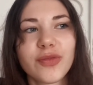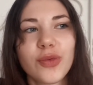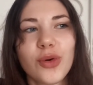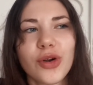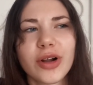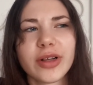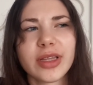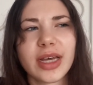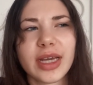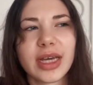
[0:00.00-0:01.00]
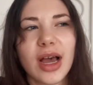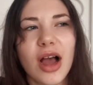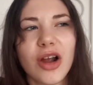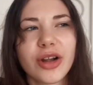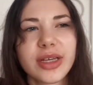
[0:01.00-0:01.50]
for like
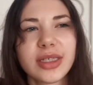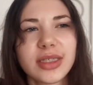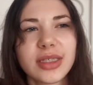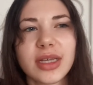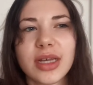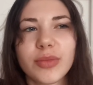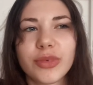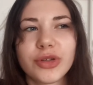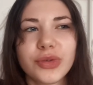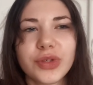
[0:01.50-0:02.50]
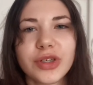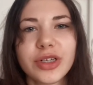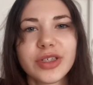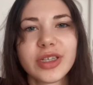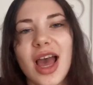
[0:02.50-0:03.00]
artists and
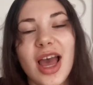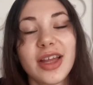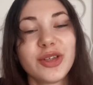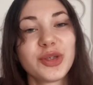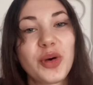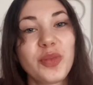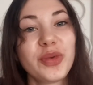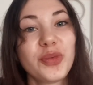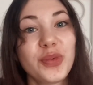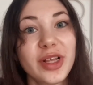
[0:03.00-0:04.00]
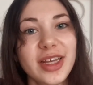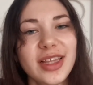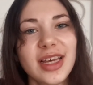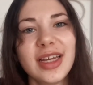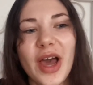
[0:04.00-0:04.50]
producers, and it's gonna be really
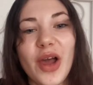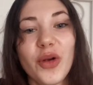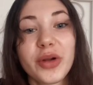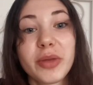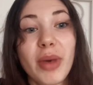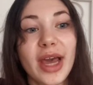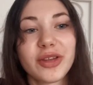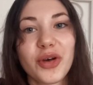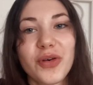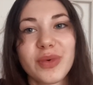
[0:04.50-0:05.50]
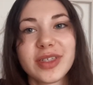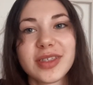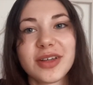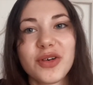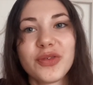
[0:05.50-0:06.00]
lit. I already packed all my
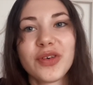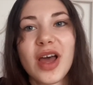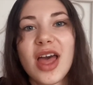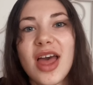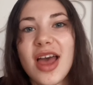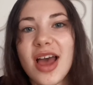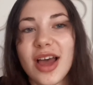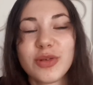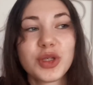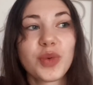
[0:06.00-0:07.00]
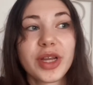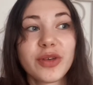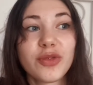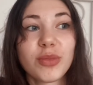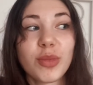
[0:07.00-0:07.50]
stuff. I'm just
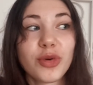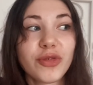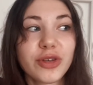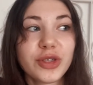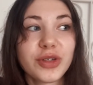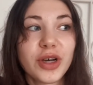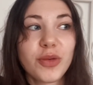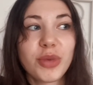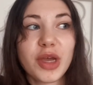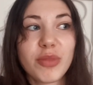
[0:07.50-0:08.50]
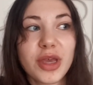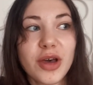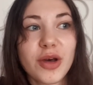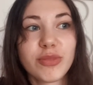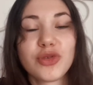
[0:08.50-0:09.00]
waiting for my boyfriend to come pick me
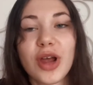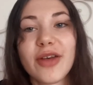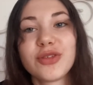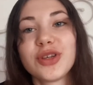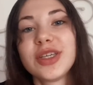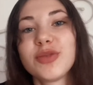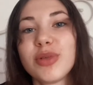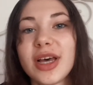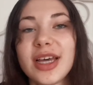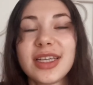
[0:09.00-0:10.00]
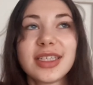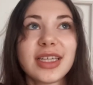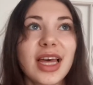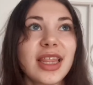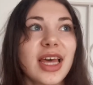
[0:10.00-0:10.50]
up, drive to his place,
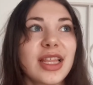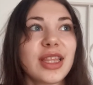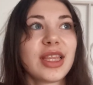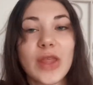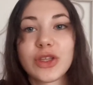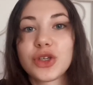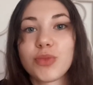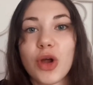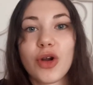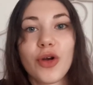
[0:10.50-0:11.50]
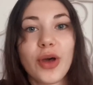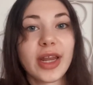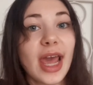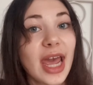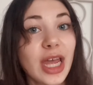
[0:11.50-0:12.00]
and then tomorrow
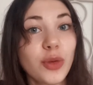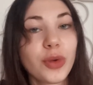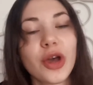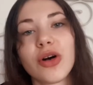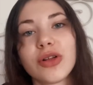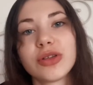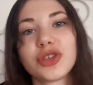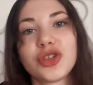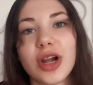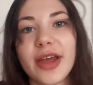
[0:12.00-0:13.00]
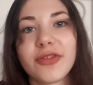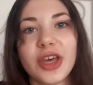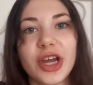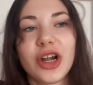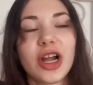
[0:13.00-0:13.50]
at 8 we all drive
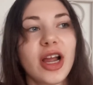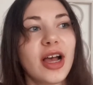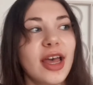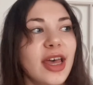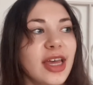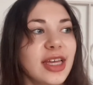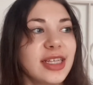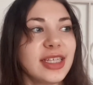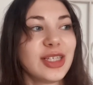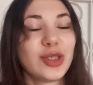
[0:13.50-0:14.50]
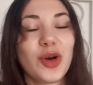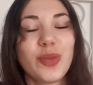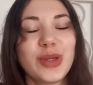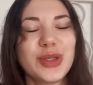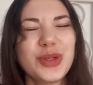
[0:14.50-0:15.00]
there, and it's
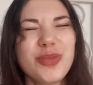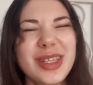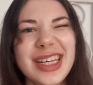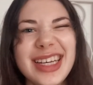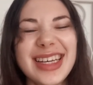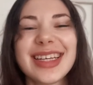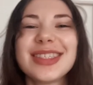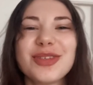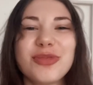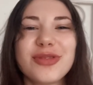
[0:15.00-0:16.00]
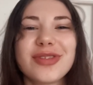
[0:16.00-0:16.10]
gonna be super lit and super